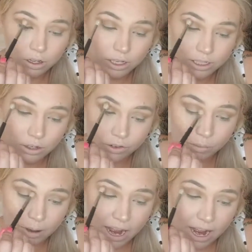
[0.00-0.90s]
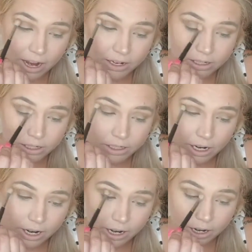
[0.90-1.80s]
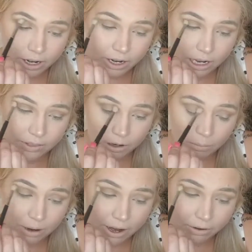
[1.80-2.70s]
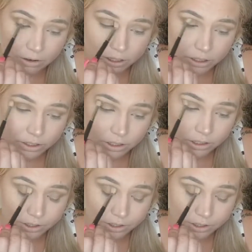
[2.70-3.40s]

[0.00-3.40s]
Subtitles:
it's on the back and they're backwards.